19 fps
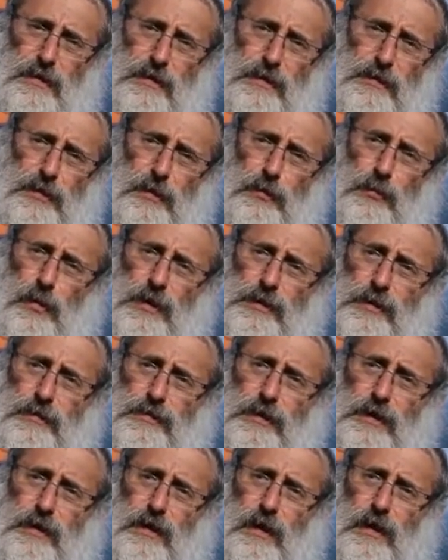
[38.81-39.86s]
You know, one of
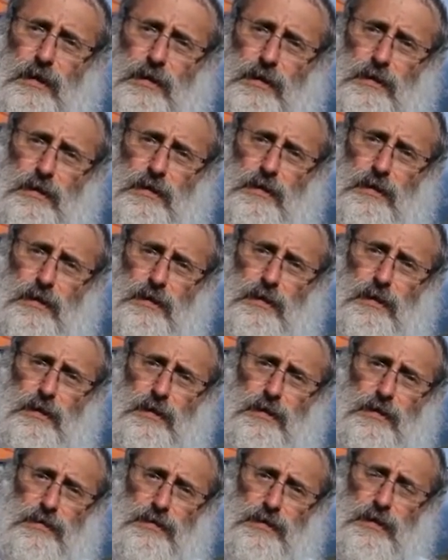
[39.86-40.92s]
the uh,
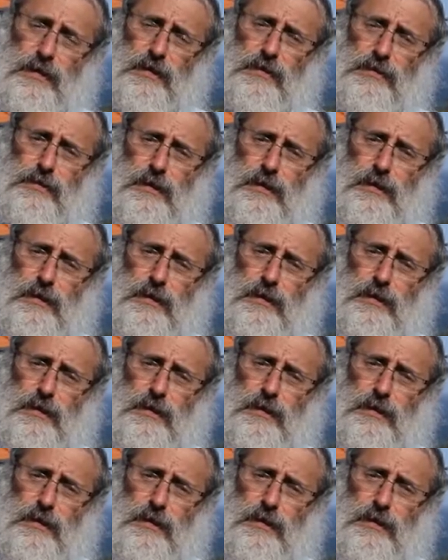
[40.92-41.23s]
things